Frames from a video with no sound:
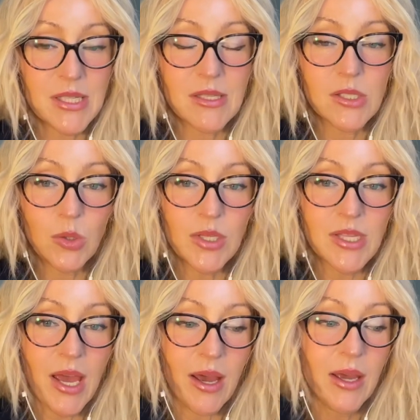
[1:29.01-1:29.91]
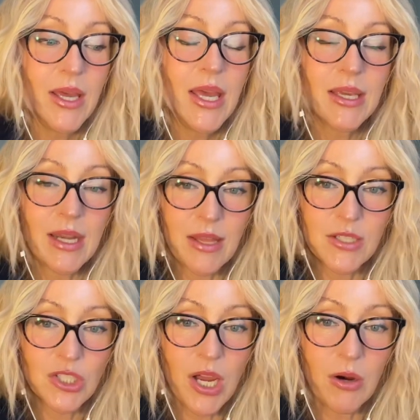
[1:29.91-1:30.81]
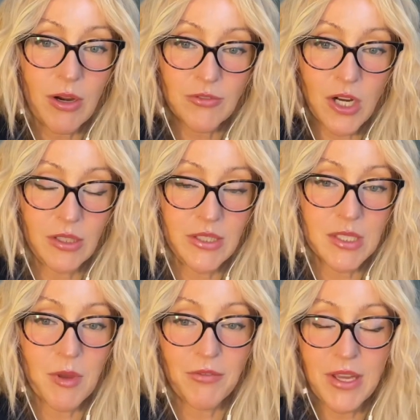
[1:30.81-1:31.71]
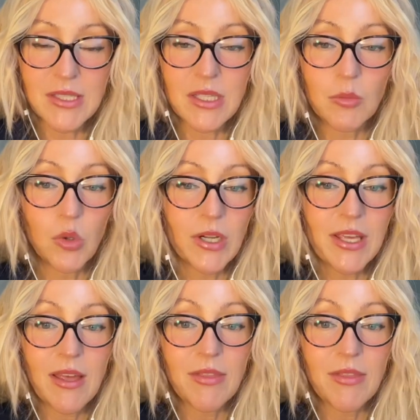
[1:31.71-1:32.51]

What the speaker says: As soon as I get out of the shower after I cleanse my face in the morning,